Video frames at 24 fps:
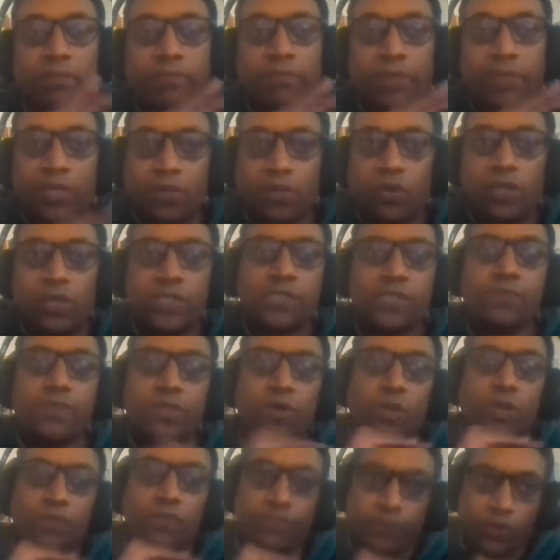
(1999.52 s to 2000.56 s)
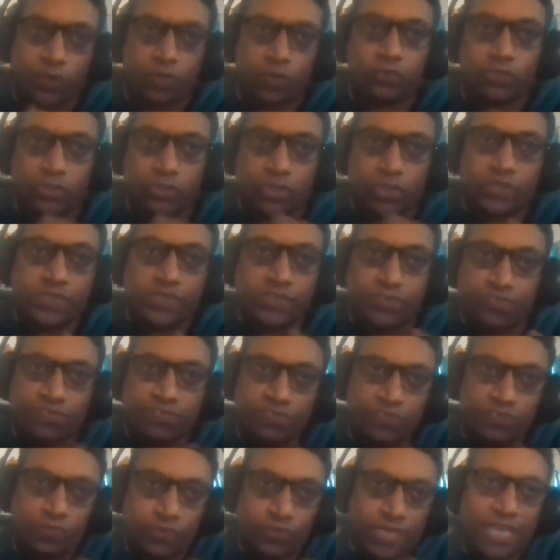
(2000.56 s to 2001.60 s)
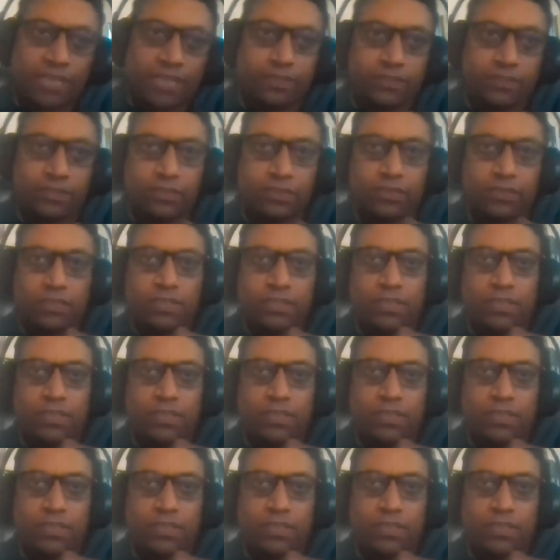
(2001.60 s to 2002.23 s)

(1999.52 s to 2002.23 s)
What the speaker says: Because we all follow the constitution together,